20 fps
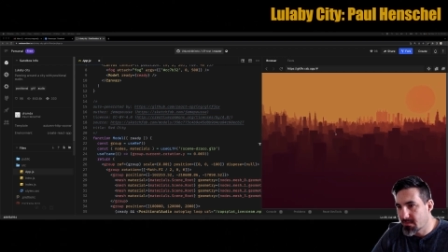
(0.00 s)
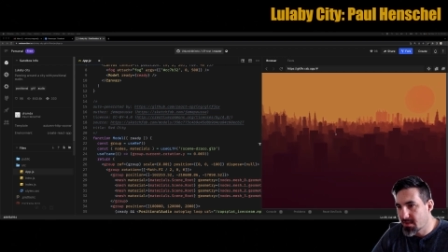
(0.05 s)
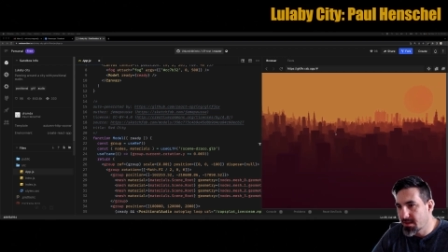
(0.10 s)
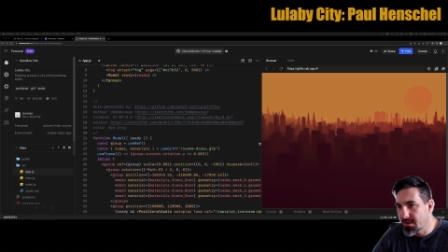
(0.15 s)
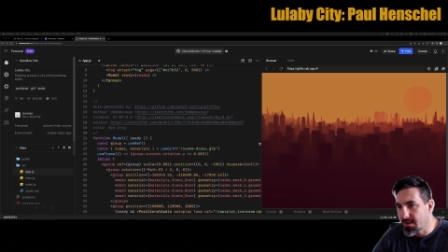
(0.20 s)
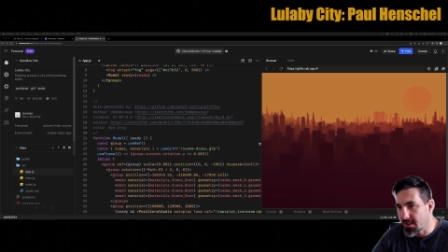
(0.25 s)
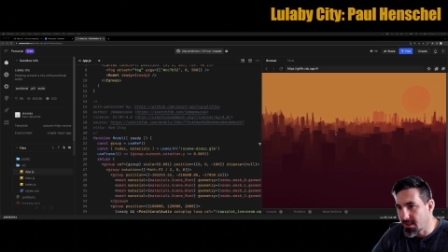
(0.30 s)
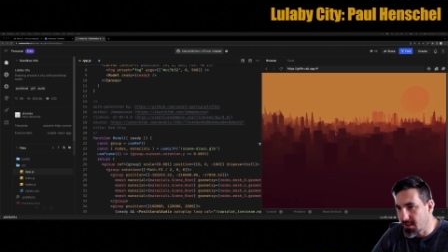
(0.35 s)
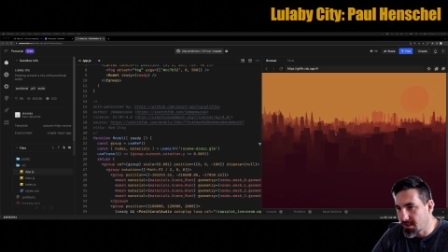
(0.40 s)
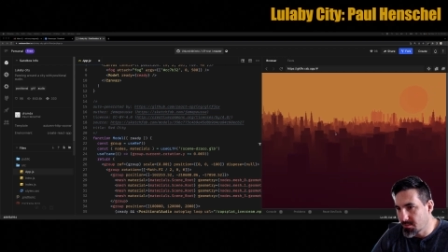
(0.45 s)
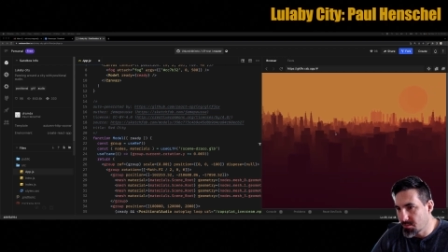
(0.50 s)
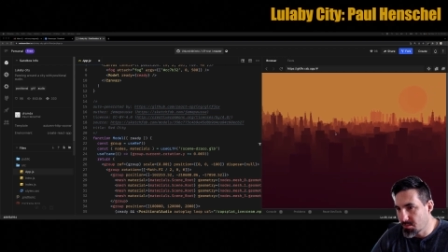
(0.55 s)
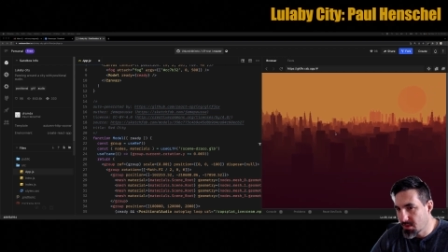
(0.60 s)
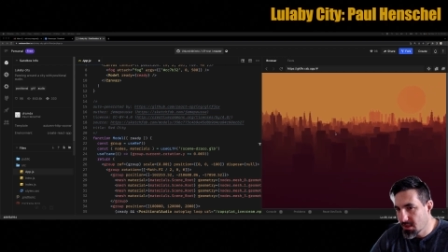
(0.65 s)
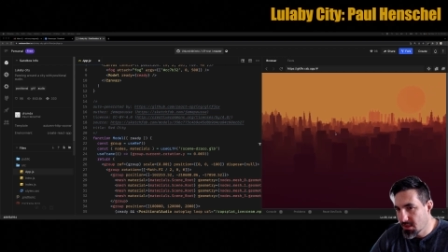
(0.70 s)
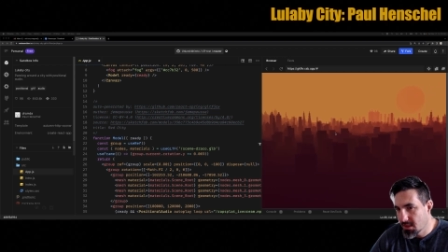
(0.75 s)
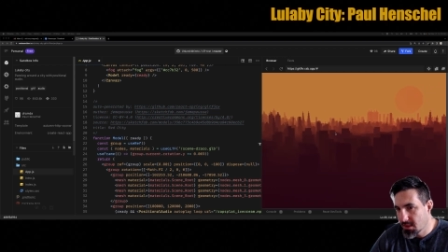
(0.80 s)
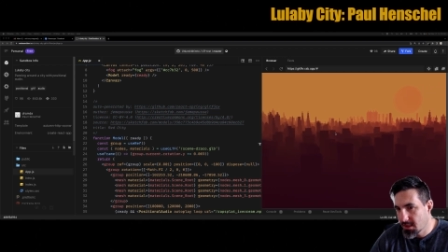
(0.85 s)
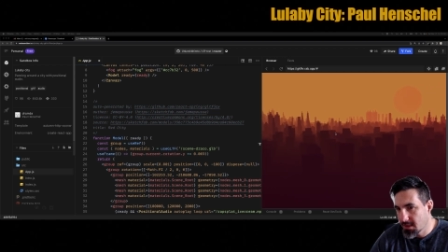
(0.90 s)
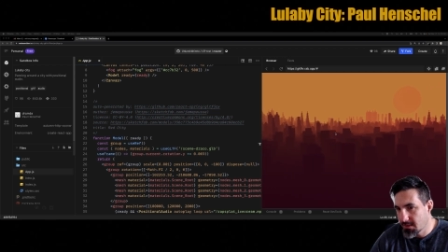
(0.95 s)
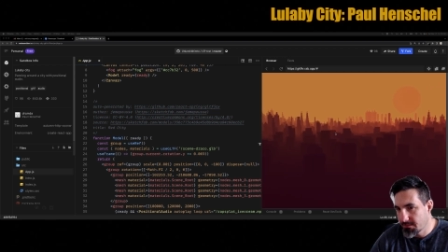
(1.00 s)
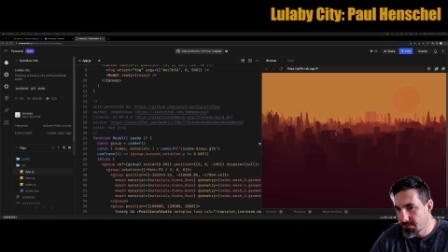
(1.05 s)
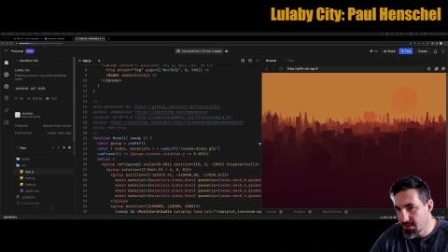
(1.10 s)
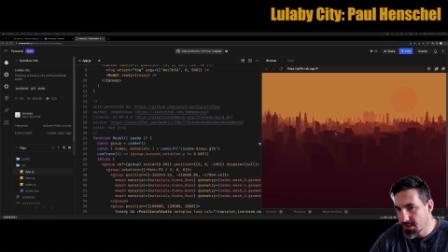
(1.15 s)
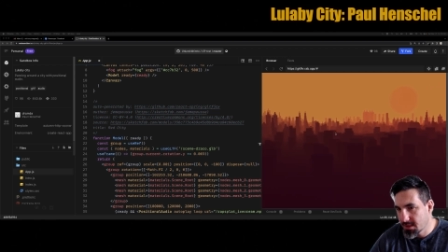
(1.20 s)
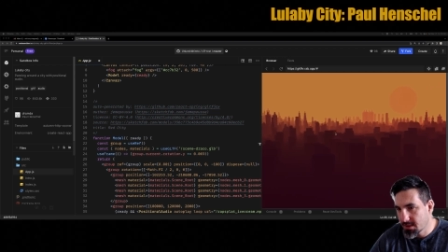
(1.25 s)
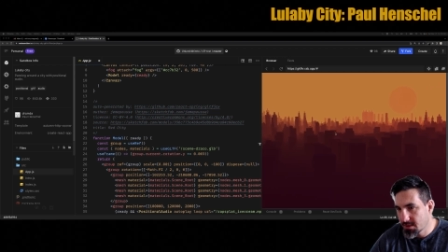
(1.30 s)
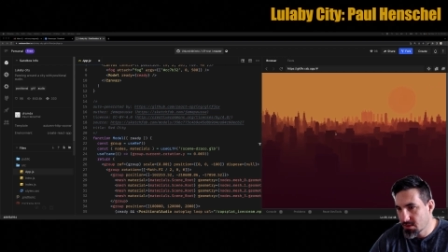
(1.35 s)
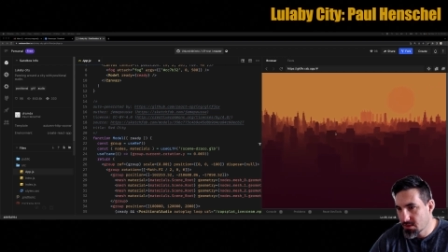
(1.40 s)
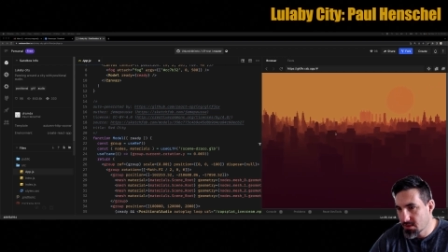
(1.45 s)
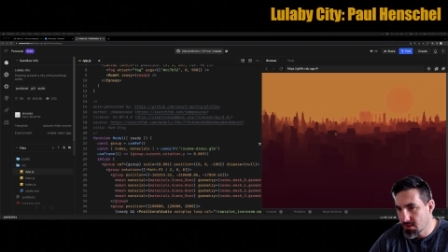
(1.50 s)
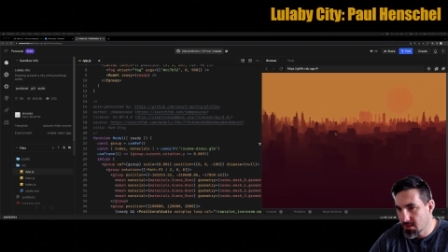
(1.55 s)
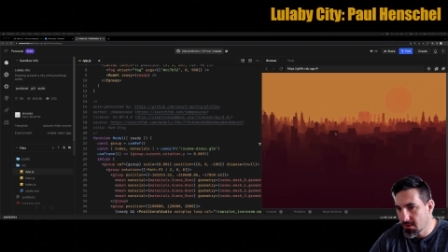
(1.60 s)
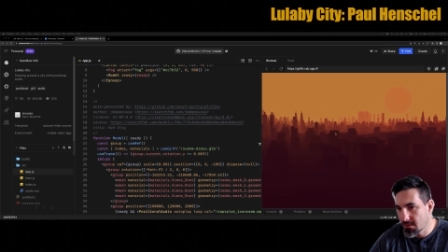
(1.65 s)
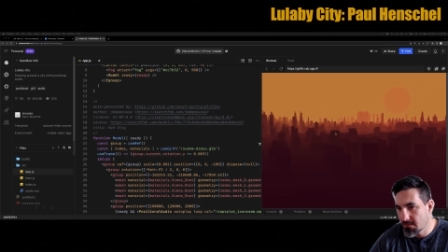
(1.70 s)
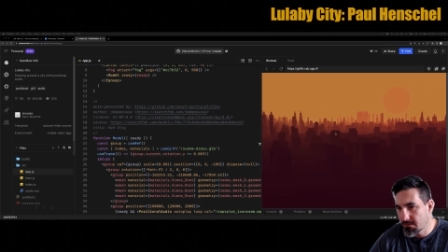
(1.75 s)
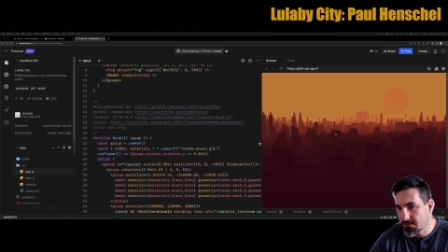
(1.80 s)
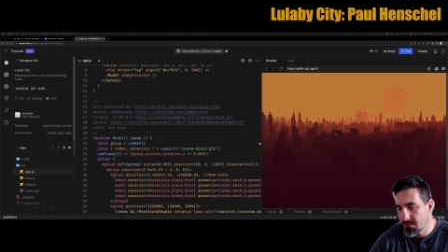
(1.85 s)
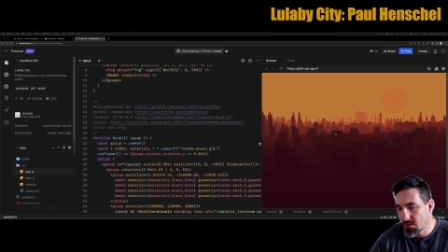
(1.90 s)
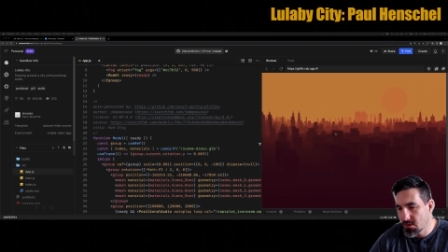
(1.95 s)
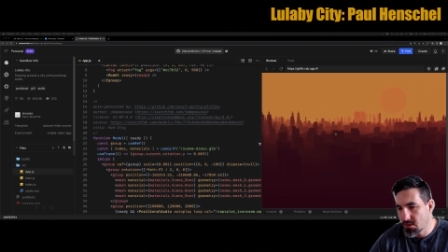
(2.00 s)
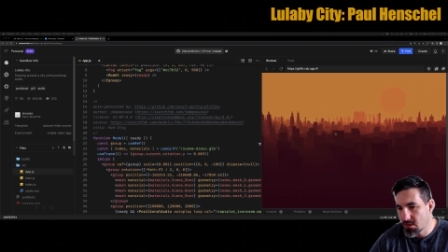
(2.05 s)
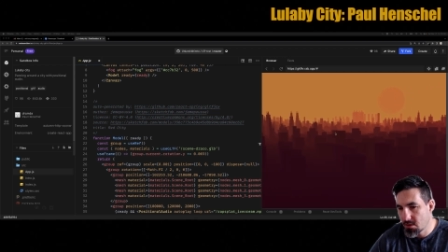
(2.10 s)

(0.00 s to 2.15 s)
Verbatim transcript: theme, if this, if